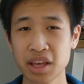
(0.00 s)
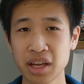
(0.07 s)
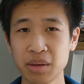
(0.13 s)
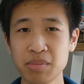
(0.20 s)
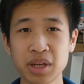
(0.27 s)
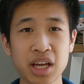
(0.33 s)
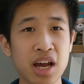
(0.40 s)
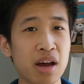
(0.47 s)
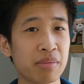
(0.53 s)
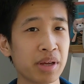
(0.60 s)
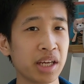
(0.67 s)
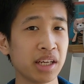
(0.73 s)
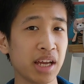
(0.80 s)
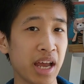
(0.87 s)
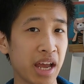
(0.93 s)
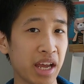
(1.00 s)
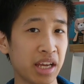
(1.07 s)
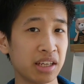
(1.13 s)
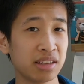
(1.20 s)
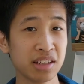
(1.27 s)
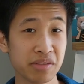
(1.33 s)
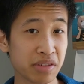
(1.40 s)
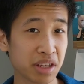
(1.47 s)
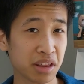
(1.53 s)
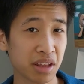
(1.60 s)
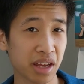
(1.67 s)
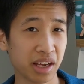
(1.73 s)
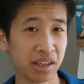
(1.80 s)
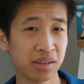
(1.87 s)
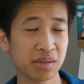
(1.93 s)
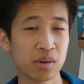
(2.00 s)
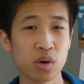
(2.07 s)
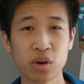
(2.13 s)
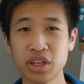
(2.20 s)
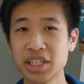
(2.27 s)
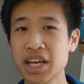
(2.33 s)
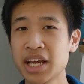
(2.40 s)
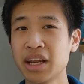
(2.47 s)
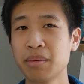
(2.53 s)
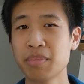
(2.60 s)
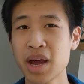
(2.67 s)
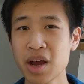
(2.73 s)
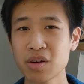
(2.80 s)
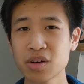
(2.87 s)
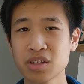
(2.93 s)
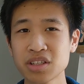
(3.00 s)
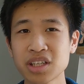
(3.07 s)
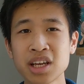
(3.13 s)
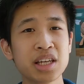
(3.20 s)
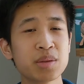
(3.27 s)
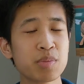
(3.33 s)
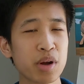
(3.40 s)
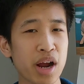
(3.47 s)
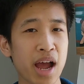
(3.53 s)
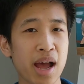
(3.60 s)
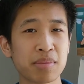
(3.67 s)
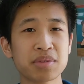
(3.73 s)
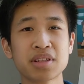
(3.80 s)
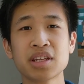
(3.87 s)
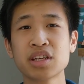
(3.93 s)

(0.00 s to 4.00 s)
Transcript: thing becoming a living thing or attaining powers is perhaps